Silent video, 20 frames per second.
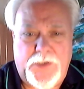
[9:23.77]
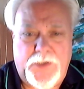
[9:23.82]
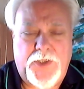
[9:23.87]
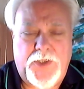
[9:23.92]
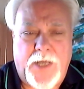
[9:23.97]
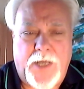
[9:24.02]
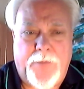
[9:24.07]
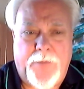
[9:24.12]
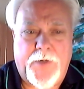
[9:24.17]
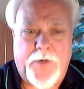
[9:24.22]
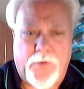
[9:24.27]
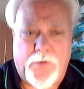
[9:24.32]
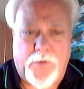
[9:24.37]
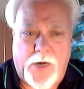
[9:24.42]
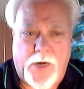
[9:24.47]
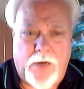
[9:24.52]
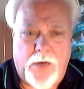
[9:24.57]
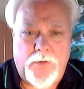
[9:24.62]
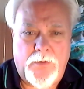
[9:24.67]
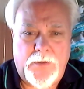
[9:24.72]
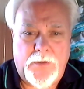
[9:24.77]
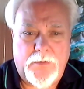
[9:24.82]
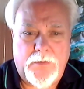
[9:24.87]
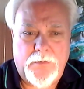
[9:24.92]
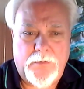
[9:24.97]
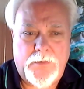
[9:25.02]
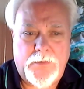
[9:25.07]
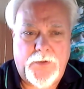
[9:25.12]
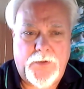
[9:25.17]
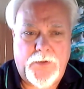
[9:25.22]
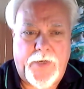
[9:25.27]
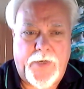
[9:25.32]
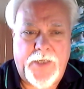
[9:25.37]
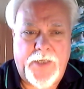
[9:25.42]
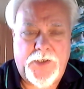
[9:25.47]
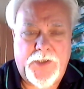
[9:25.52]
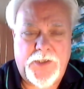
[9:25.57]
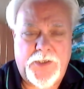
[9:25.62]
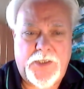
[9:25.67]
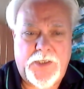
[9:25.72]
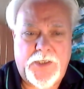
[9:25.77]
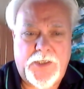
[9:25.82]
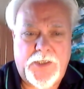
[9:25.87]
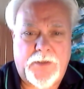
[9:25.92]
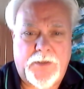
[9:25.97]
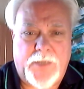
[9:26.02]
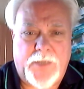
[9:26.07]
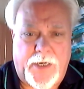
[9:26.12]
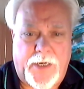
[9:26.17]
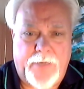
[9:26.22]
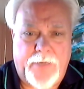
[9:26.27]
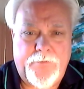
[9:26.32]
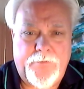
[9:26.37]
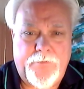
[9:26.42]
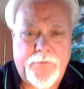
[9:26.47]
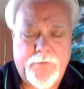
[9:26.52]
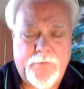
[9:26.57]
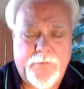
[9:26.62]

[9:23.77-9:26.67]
shop it around to agents at the time.